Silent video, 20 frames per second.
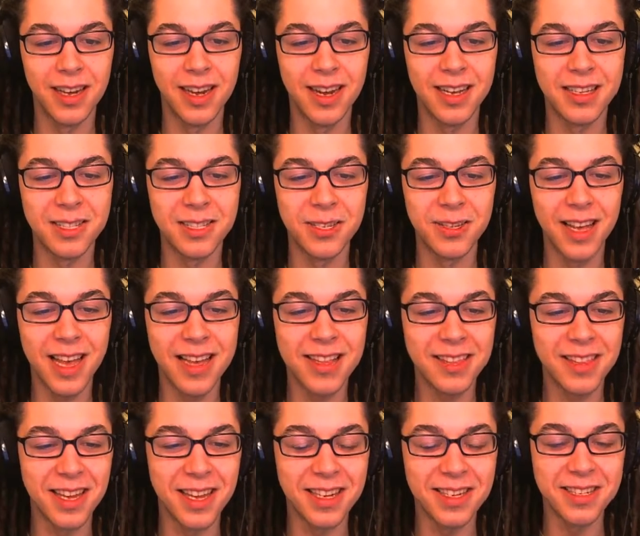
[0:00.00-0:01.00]
I still
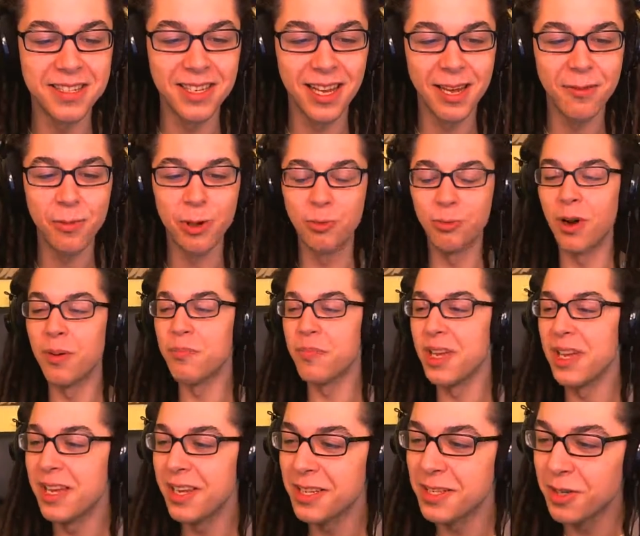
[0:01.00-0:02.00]
hate things. I'm
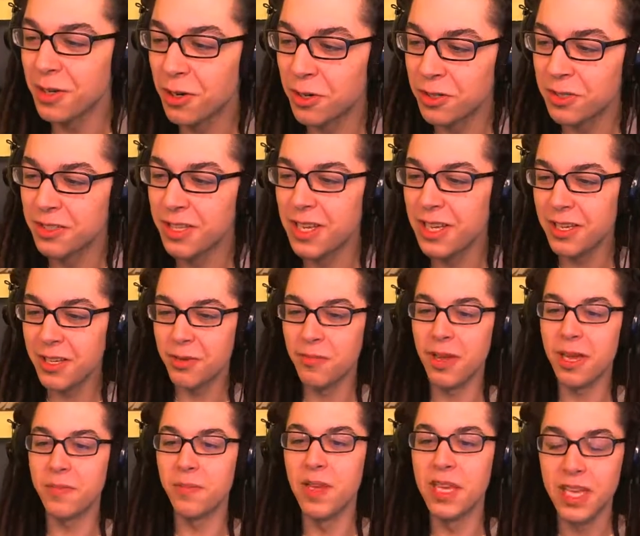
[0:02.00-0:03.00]
grumpy. It's early. You
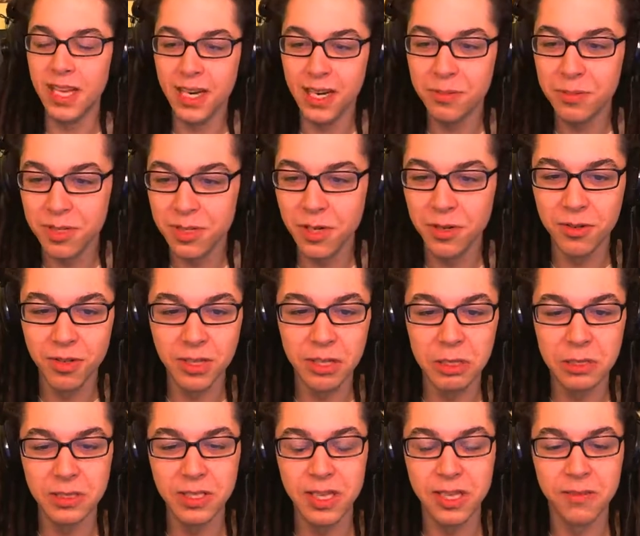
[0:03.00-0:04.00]
make me get up so
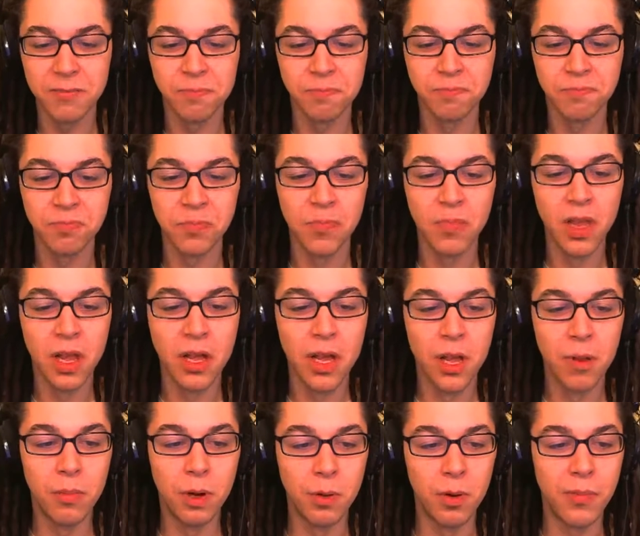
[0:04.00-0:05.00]
early.
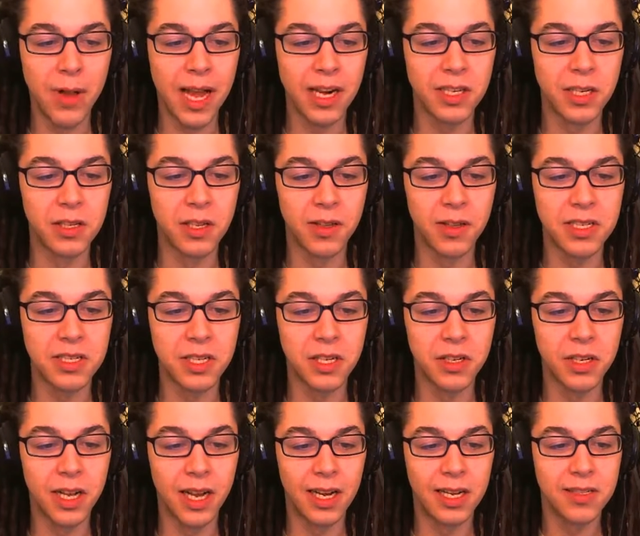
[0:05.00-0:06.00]
But we're back nonetheless here,
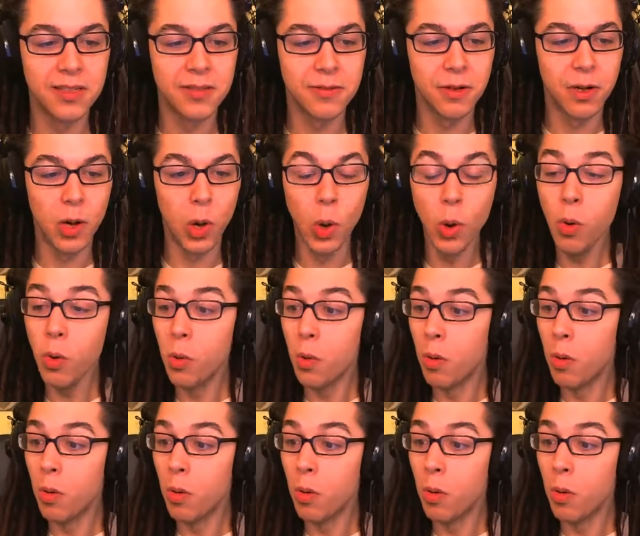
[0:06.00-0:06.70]
guys. Oh.